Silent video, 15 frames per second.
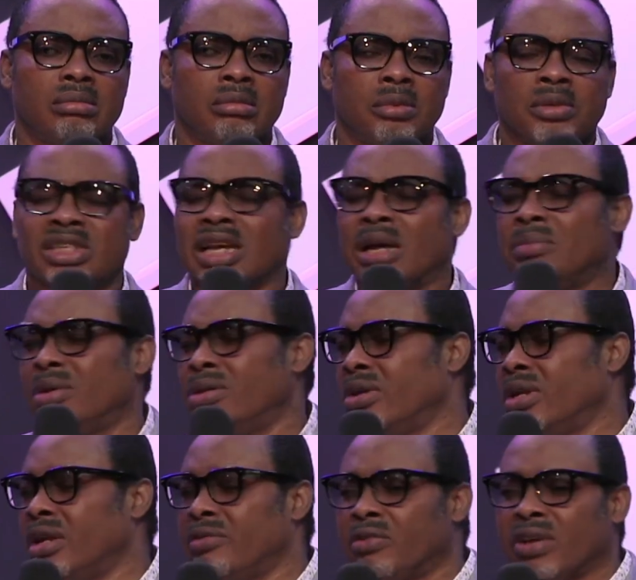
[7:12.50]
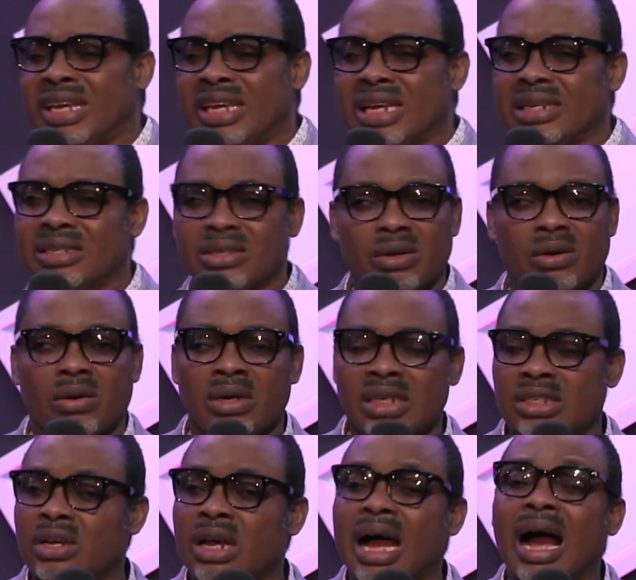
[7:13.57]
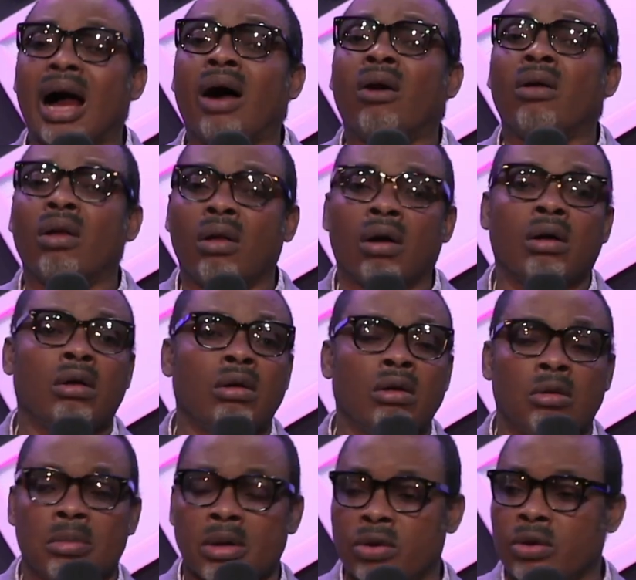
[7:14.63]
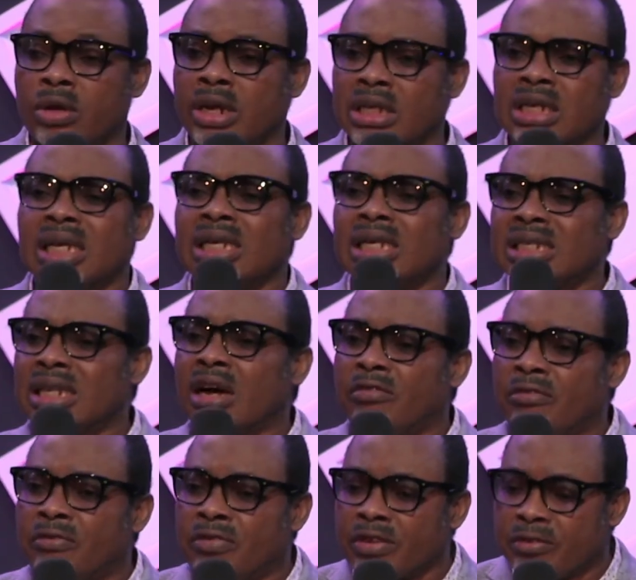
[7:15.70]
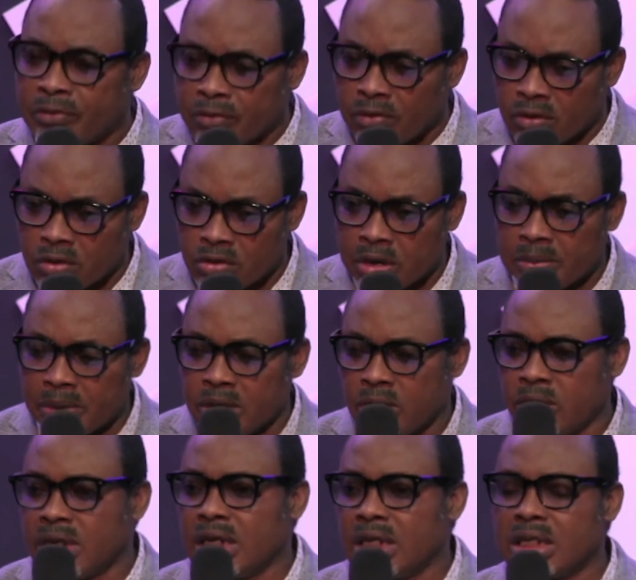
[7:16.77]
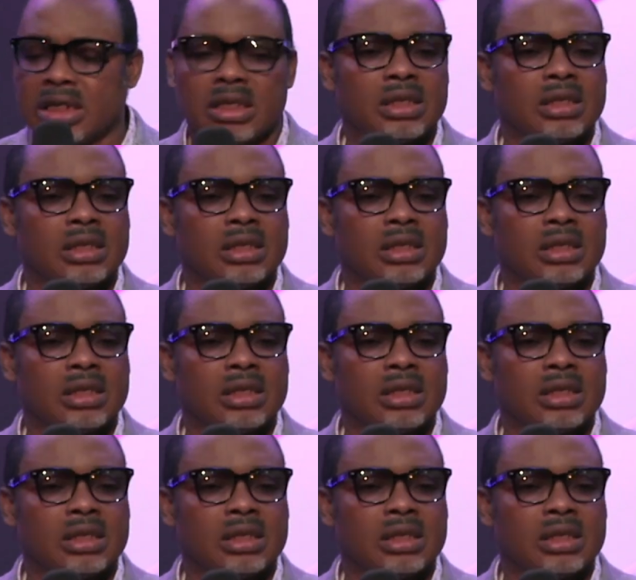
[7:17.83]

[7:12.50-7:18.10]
People say, I've been doing it for years. No, it's not how long you've been doing it, it's how faithful you've been doing it.